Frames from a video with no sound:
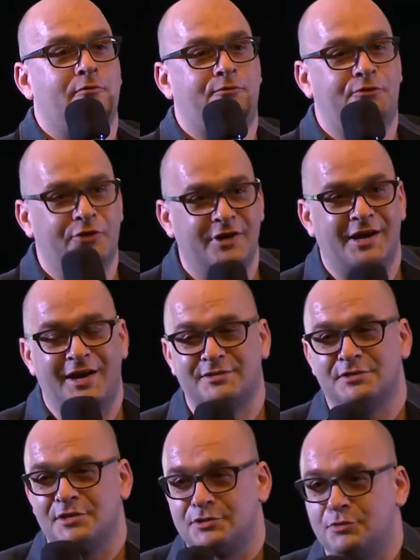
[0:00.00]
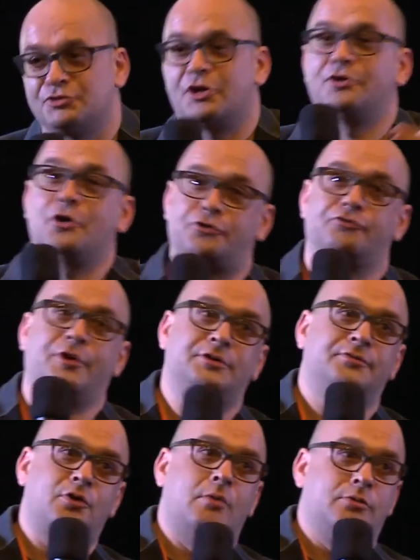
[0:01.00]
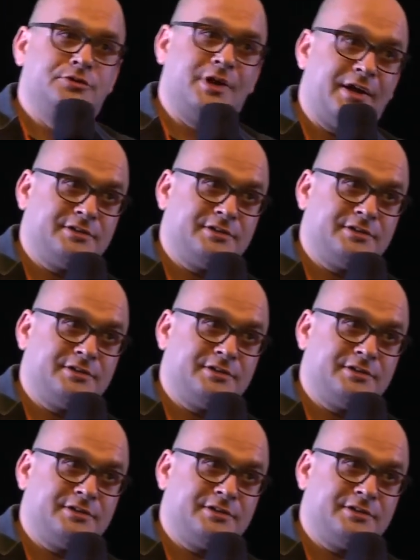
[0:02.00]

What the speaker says: free licenses which are not Creative Commons